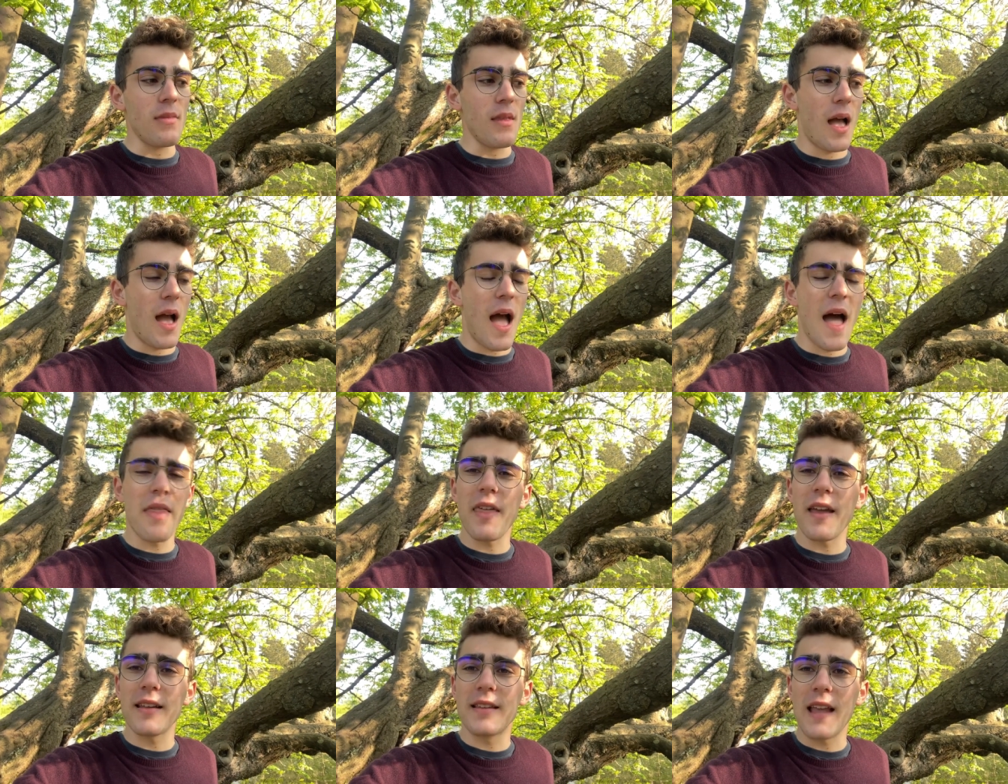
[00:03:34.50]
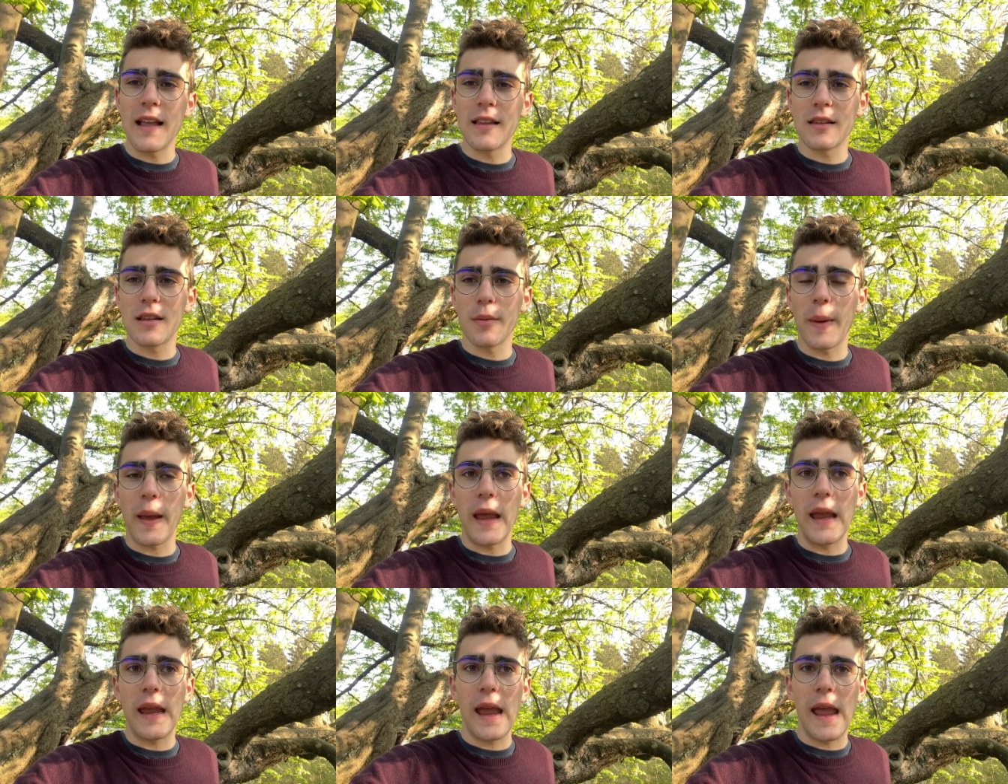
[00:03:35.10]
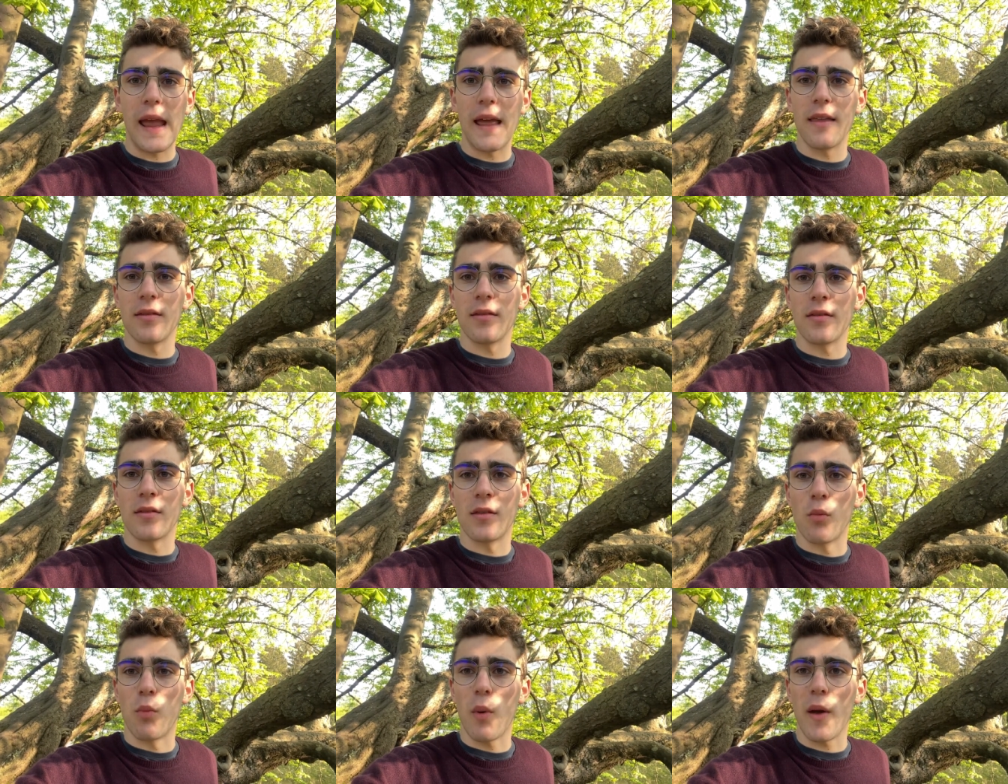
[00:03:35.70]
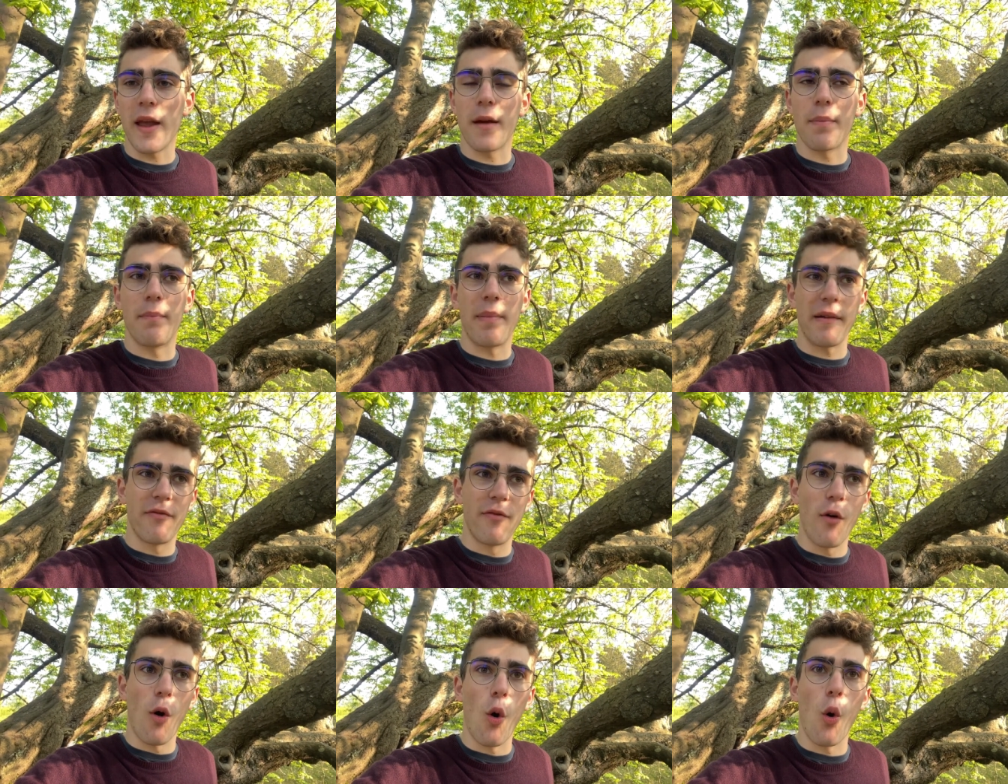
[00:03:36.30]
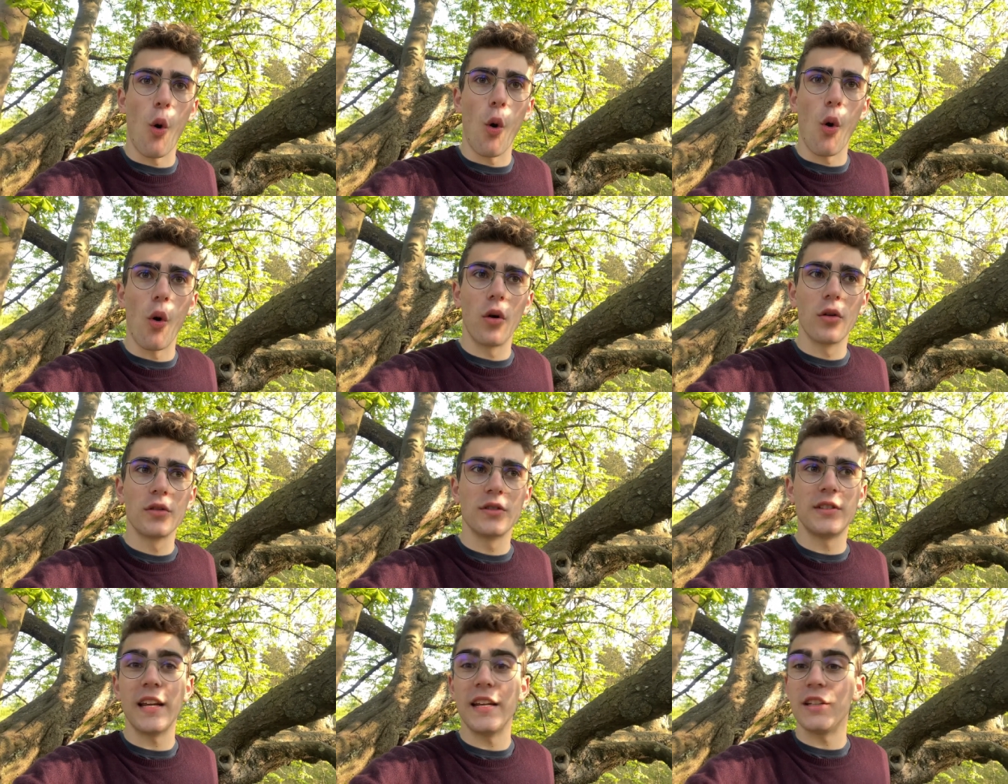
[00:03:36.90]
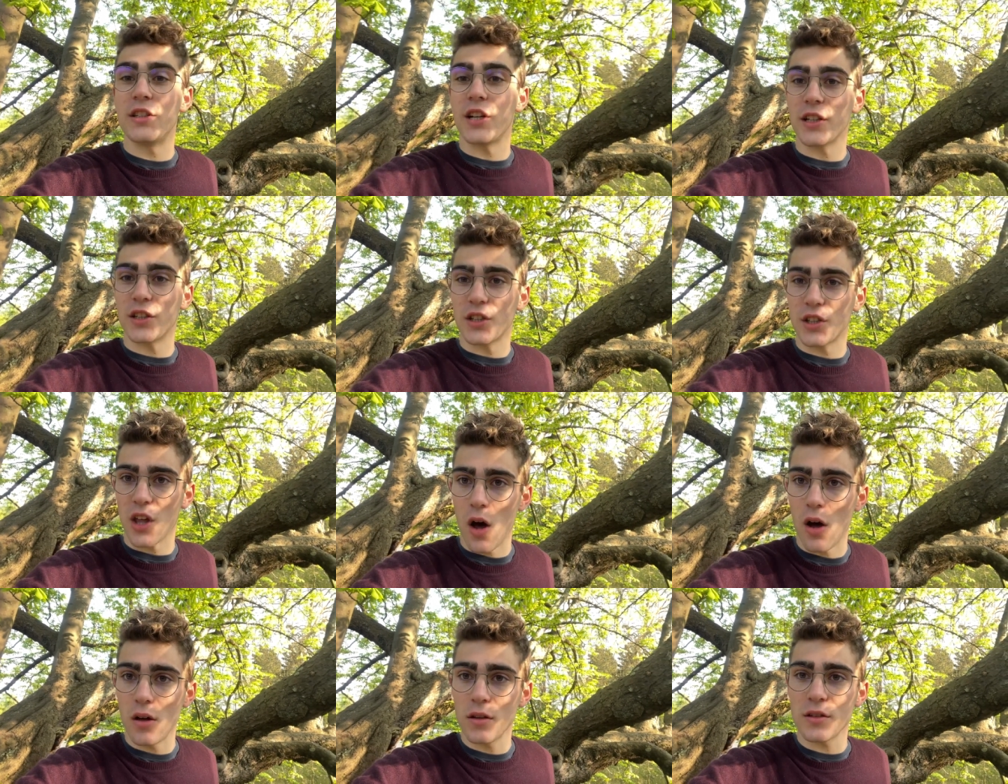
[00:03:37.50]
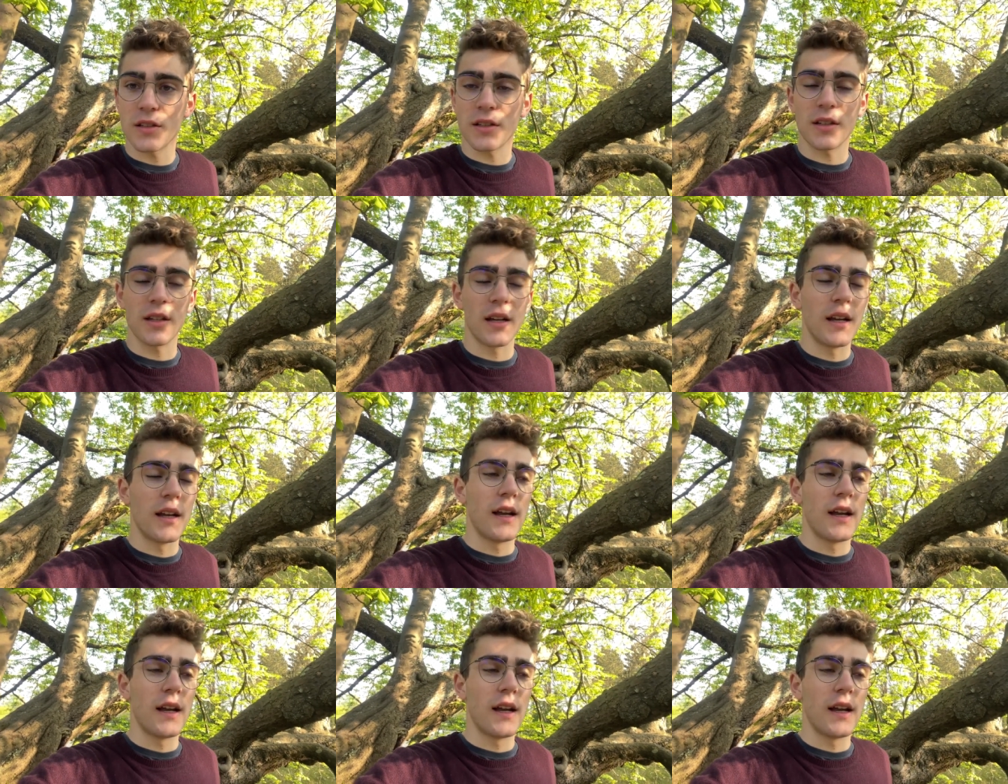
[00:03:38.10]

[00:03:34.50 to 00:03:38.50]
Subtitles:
they tend to be in the week before teaching starts.